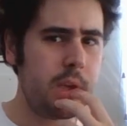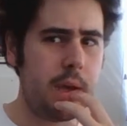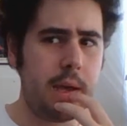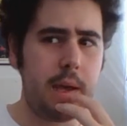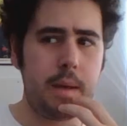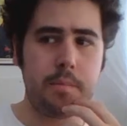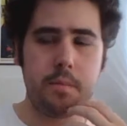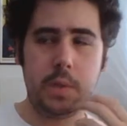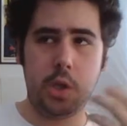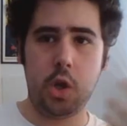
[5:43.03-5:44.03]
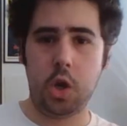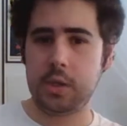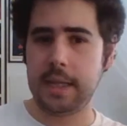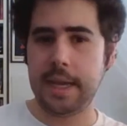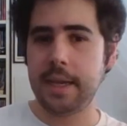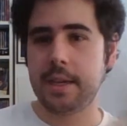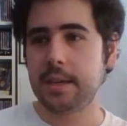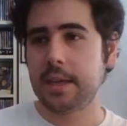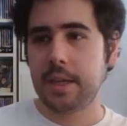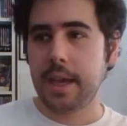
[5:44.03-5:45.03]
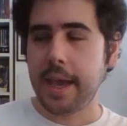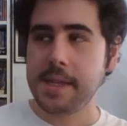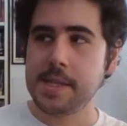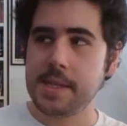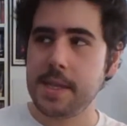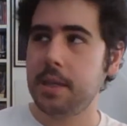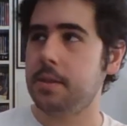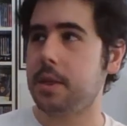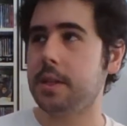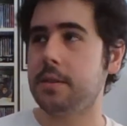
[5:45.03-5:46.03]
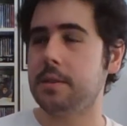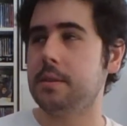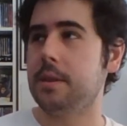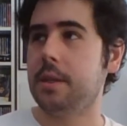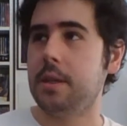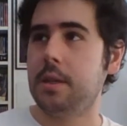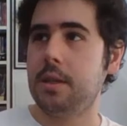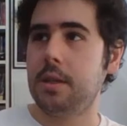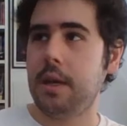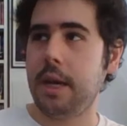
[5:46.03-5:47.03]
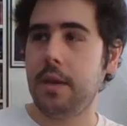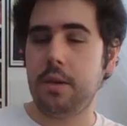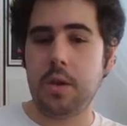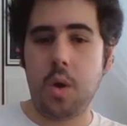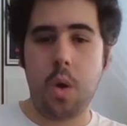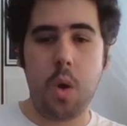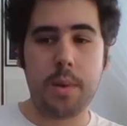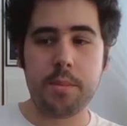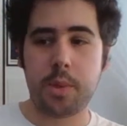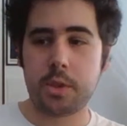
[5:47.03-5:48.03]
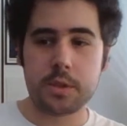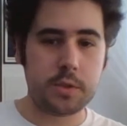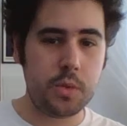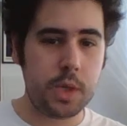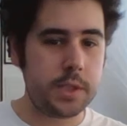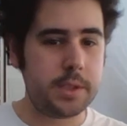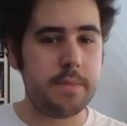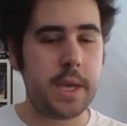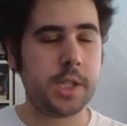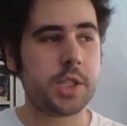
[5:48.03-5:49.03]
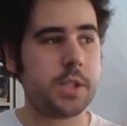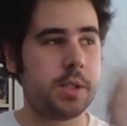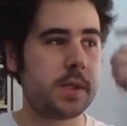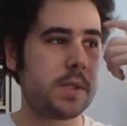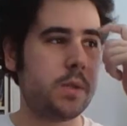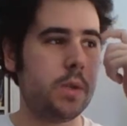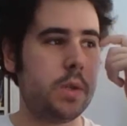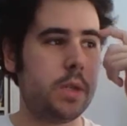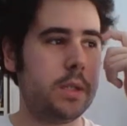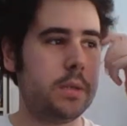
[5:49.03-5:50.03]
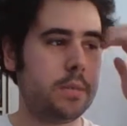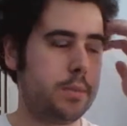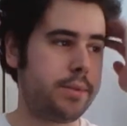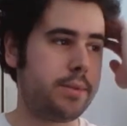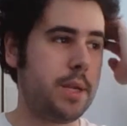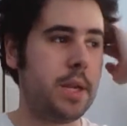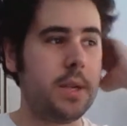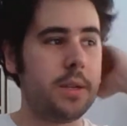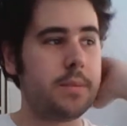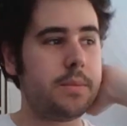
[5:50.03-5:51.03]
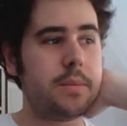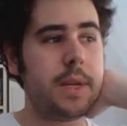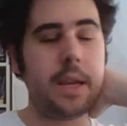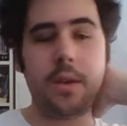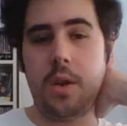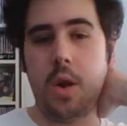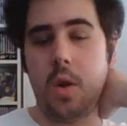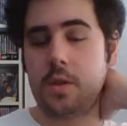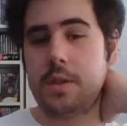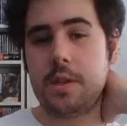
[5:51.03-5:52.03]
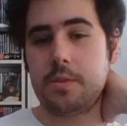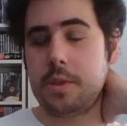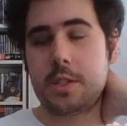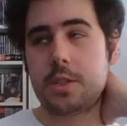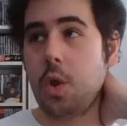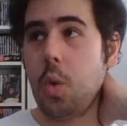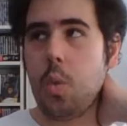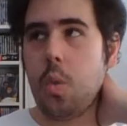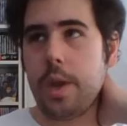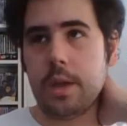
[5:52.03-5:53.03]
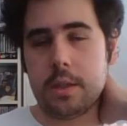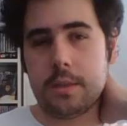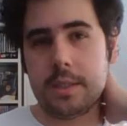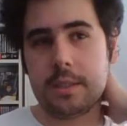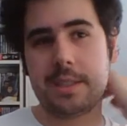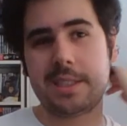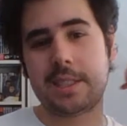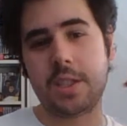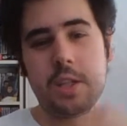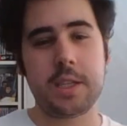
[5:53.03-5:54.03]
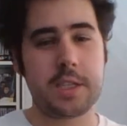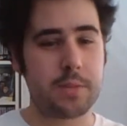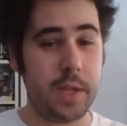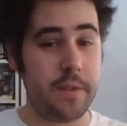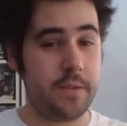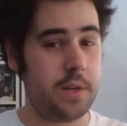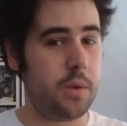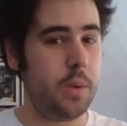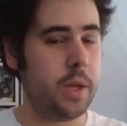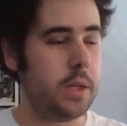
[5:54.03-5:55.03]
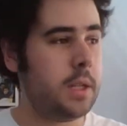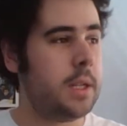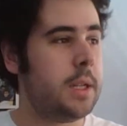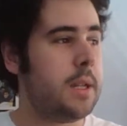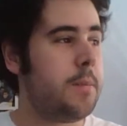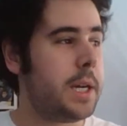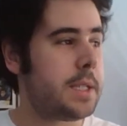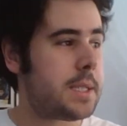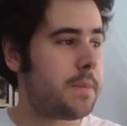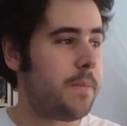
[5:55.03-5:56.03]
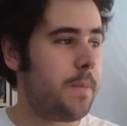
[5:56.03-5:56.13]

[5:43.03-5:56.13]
uh, godlike entity who can I don't know, open portals to other dimensions, or I don't know. It's, it's so weird, and it's not explained very well. But